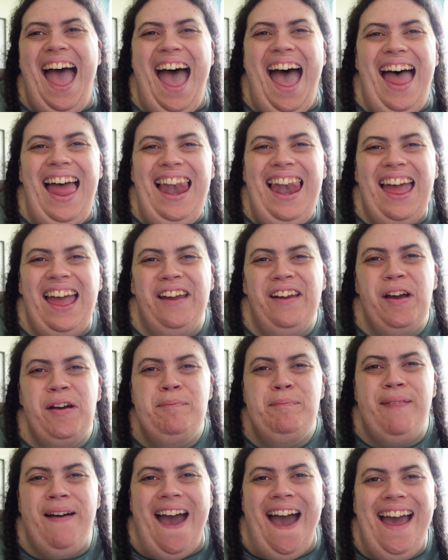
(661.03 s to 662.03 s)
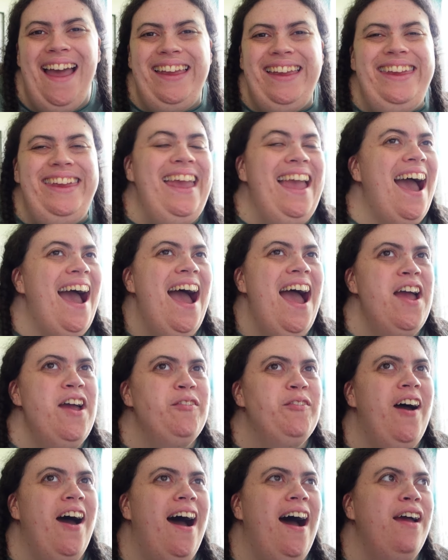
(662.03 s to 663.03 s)
Hello, I'm back.
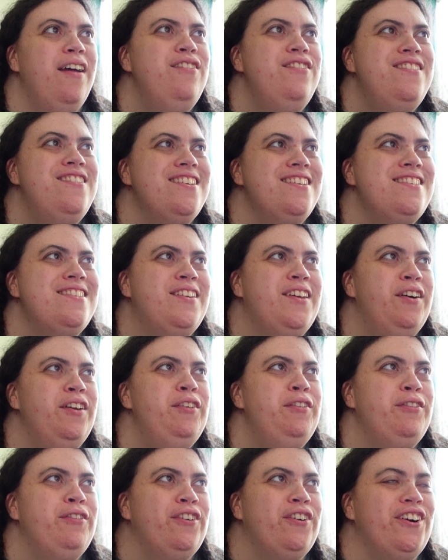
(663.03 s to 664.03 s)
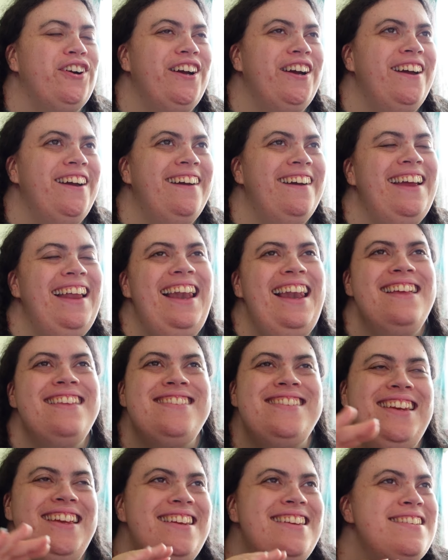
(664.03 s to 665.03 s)
I've just gone through
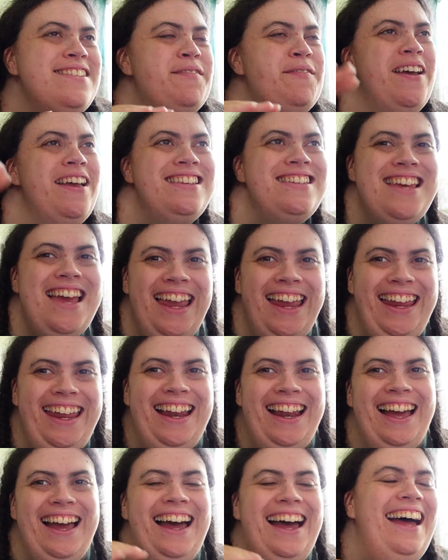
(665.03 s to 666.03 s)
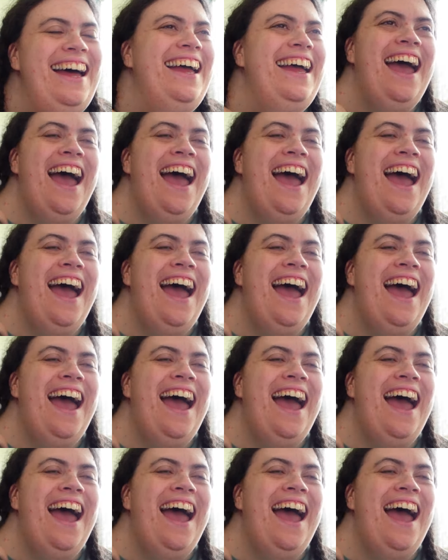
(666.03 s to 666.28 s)
listening to a bit of Taylor,